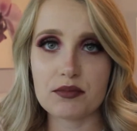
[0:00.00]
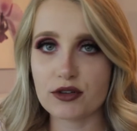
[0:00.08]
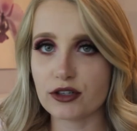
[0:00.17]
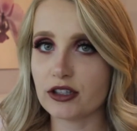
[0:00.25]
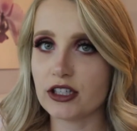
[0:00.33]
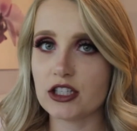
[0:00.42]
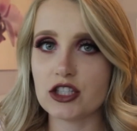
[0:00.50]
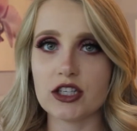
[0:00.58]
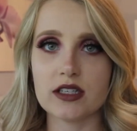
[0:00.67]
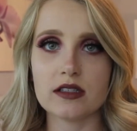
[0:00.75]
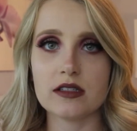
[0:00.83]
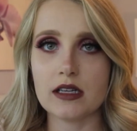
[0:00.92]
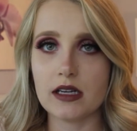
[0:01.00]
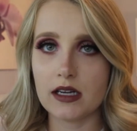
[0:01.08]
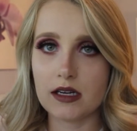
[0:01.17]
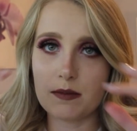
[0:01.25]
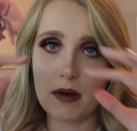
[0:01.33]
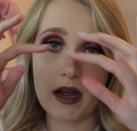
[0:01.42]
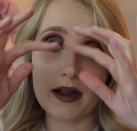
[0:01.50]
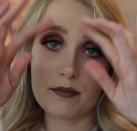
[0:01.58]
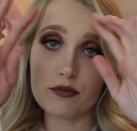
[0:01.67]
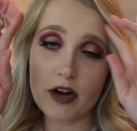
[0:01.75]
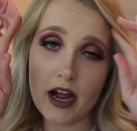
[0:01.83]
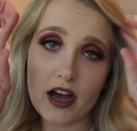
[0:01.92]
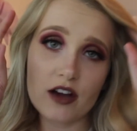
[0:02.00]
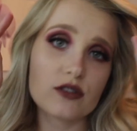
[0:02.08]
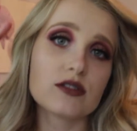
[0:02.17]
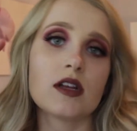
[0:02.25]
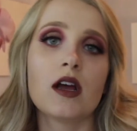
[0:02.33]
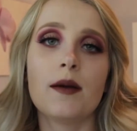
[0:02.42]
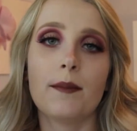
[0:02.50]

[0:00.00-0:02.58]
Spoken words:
purely just did my brows,